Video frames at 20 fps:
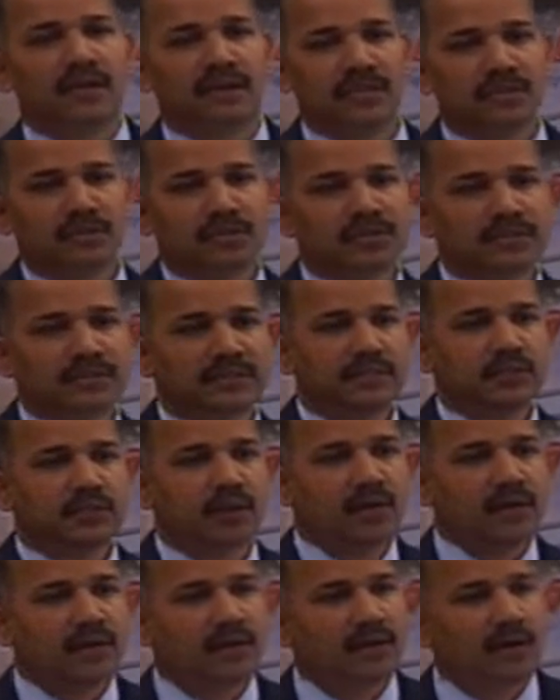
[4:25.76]
resources
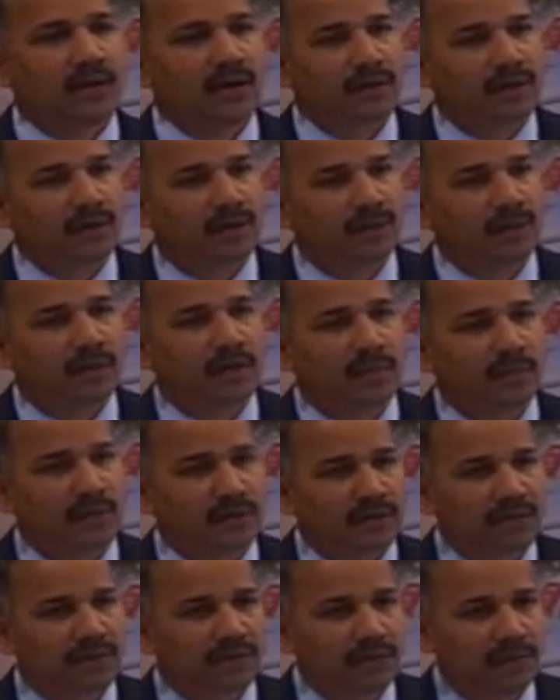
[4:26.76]
only in hard copy or
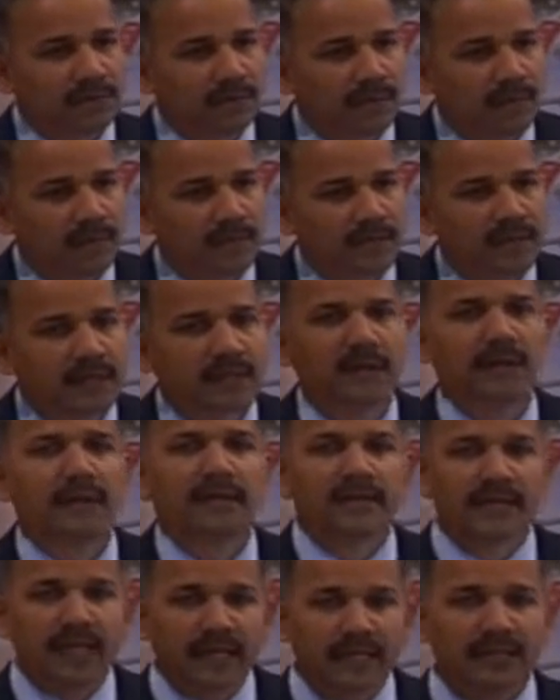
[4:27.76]
microfilm format,
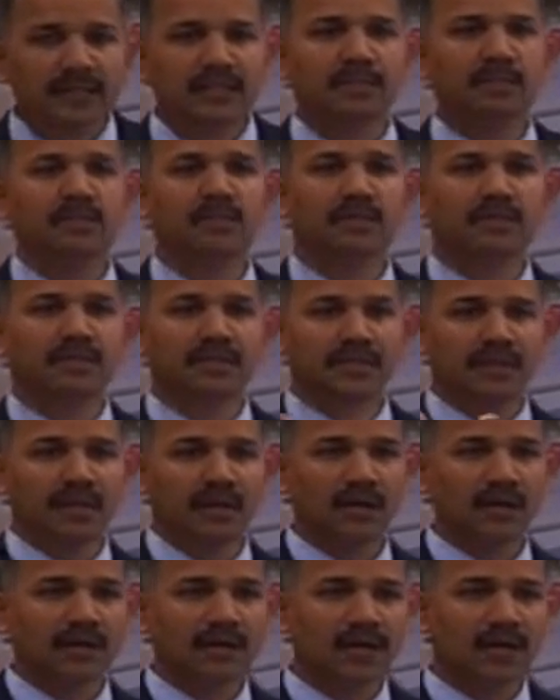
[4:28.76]
taking them to
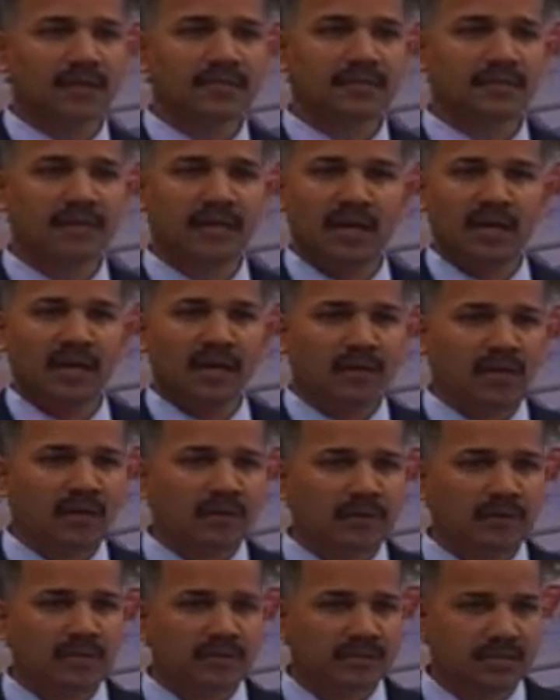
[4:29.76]
digital archives
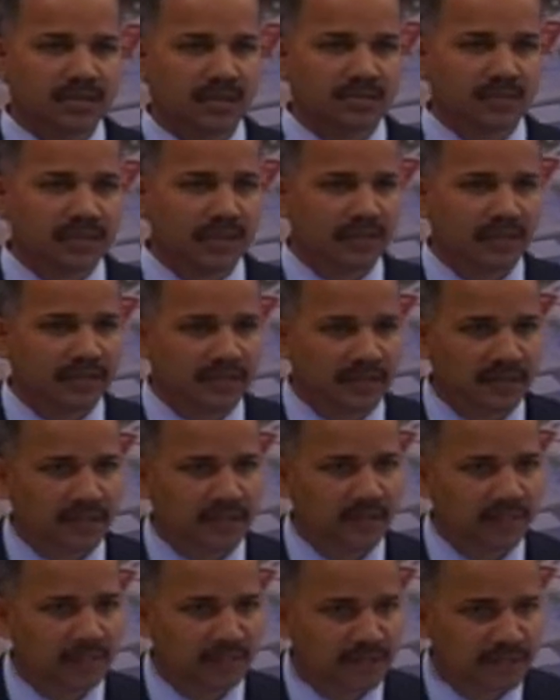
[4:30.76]
not only serves our
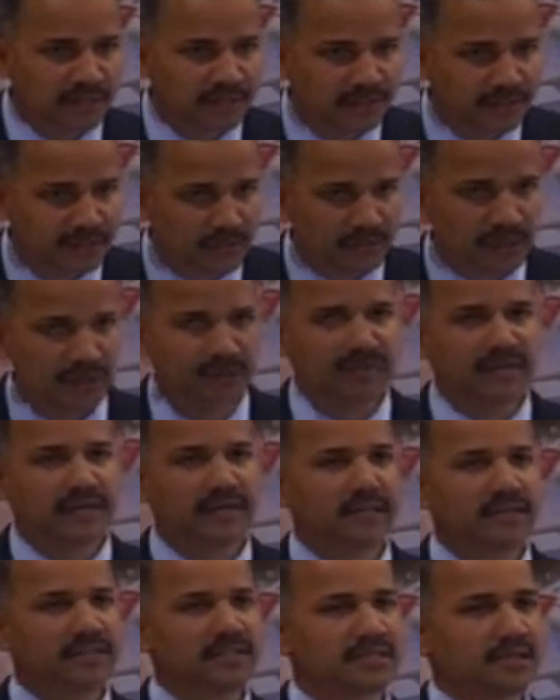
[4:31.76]
internal information user
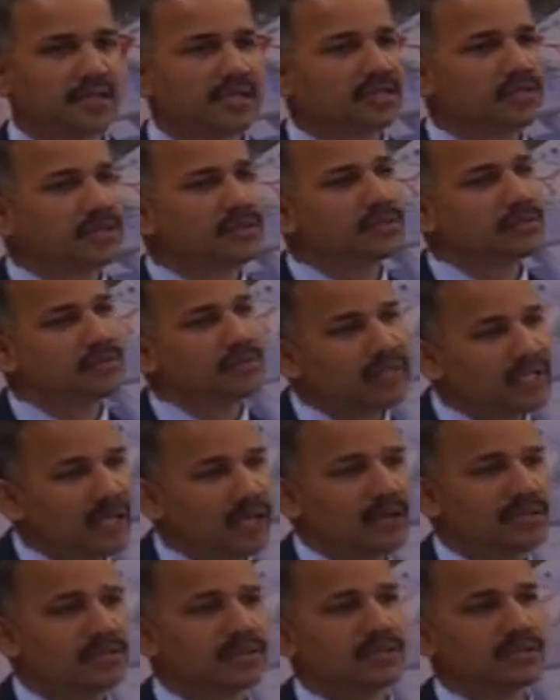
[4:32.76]
needs, we
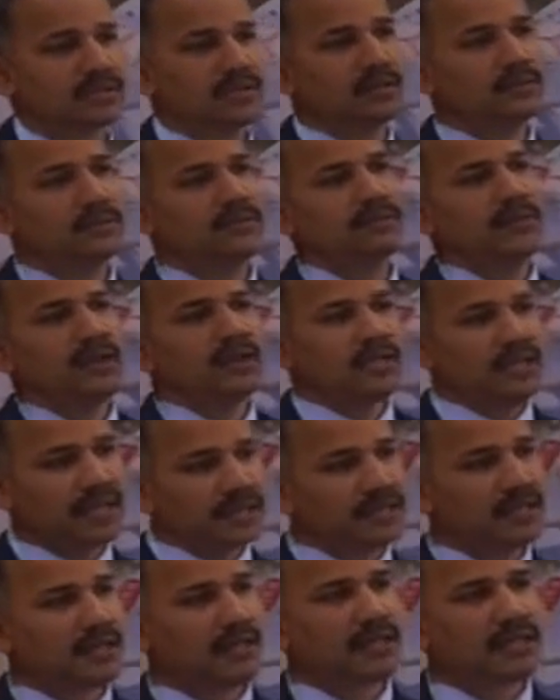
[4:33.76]
can also serve the
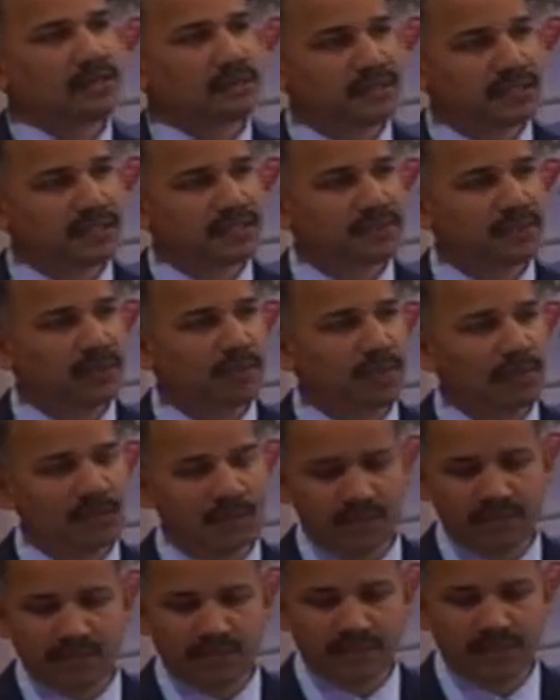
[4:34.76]
external users from
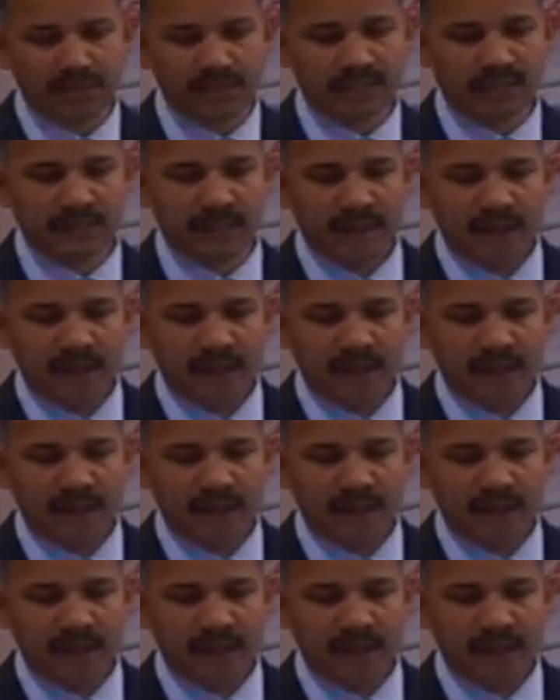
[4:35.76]
across the world.